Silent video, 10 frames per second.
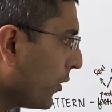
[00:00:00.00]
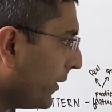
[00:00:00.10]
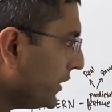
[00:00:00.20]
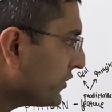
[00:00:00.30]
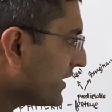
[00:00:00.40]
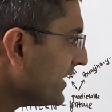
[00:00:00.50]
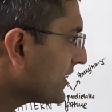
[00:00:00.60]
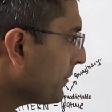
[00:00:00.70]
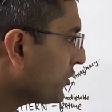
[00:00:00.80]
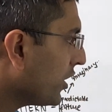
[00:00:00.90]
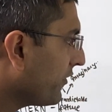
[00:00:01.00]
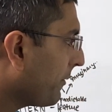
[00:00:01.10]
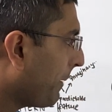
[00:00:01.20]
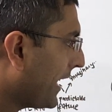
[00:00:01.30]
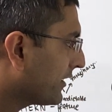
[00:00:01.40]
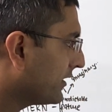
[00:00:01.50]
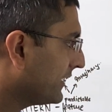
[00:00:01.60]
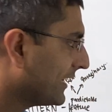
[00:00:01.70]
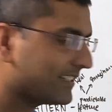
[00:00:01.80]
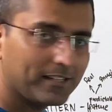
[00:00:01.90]
when you see some sort of a pattern,
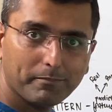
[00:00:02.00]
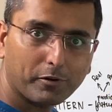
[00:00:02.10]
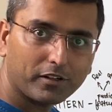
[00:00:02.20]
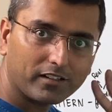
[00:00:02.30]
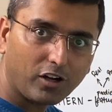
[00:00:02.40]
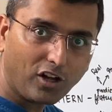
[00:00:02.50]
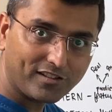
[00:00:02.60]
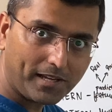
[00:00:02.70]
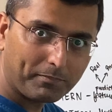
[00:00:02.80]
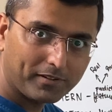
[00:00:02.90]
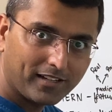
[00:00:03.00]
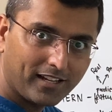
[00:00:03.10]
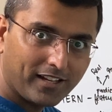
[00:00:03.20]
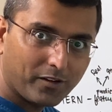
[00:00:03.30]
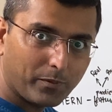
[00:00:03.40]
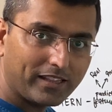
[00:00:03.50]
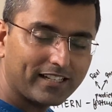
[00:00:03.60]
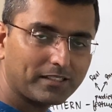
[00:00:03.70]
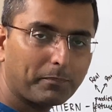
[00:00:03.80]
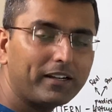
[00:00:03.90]
that's an important concept. When
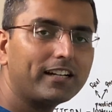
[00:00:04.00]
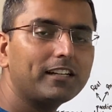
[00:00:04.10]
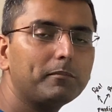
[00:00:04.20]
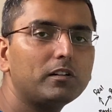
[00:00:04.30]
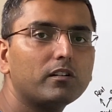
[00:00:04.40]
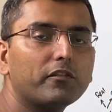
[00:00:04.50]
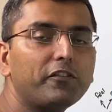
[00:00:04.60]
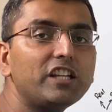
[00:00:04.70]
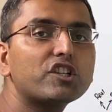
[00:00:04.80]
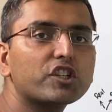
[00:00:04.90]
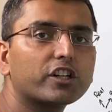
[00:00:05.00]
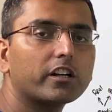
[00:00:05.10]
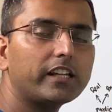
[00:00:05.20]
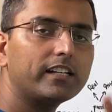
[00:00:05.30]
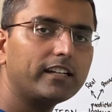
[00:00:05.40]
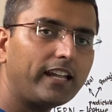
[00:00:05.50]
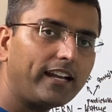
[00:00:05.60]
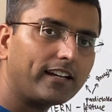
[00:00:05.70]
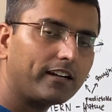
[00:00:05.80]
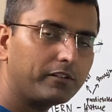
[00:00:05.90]
there's a predictable feature in a
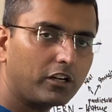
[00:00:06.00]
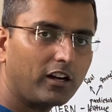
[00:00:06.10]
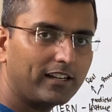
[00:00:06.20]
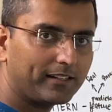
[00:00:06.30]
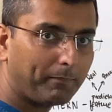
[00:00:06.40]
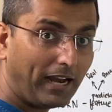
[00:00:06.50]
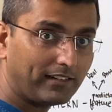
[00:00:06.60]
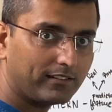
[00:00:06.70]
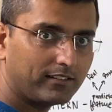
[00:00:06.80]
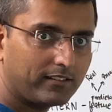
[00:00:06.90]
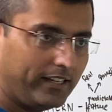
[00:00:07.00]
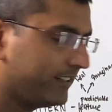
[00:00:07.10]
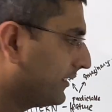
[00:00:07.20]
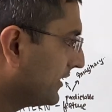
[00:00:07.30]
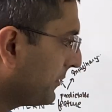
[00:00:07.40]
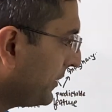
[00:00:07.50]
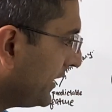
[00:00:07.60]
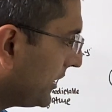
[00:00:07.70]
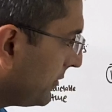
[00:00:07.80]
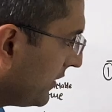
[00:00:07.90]
data, we call it a pattern, right? There's a
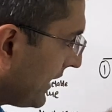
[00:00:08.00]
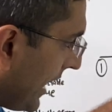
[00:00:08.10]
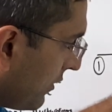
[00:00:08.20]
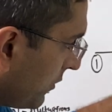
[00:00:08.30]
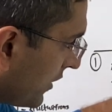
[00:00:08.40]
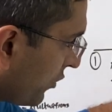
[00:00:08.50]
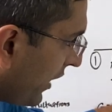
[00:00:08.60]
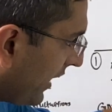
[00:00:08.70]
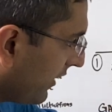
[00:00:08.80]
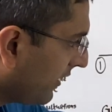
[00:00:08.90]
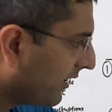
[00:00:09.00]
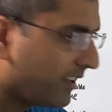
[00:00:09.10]
predictable downward trend.